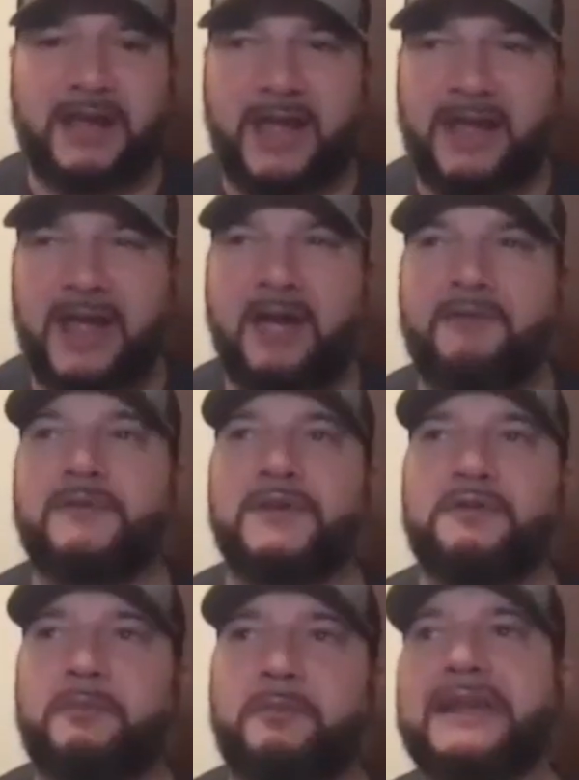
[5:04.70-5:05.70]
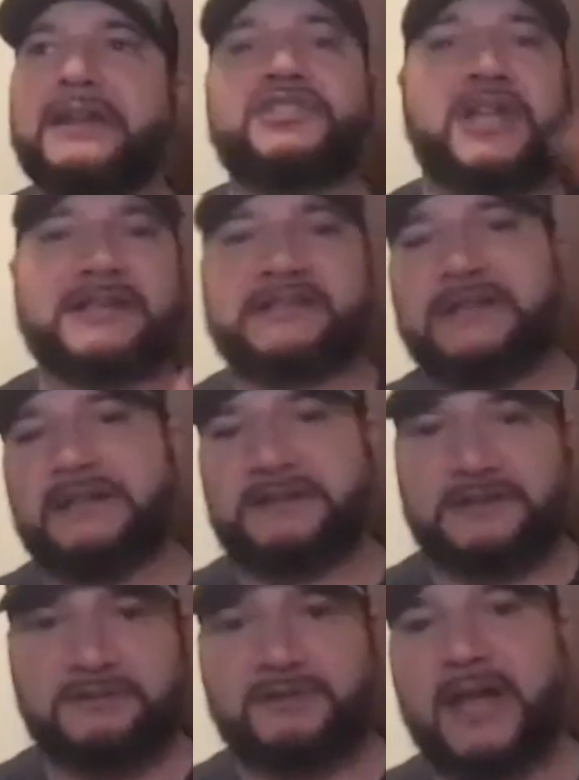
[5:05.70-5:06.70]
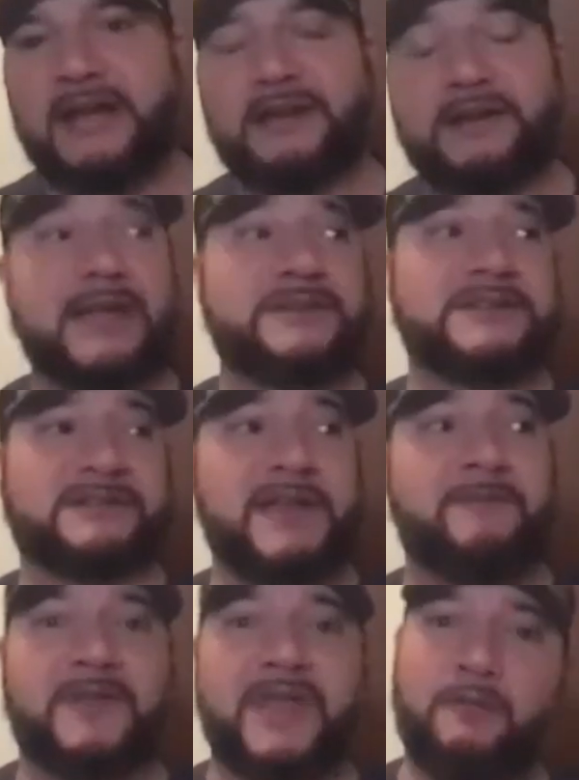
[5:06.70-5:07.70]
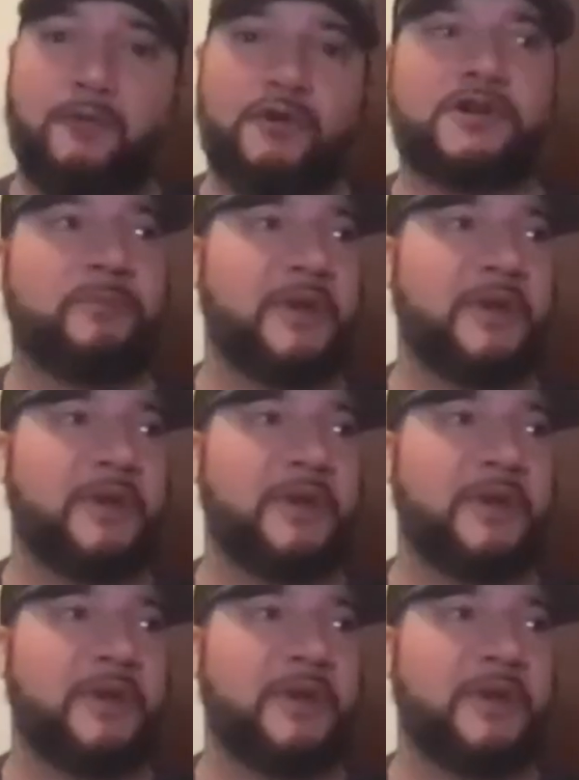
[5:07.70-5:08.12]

how have you been adjusting to kind of not just life without work,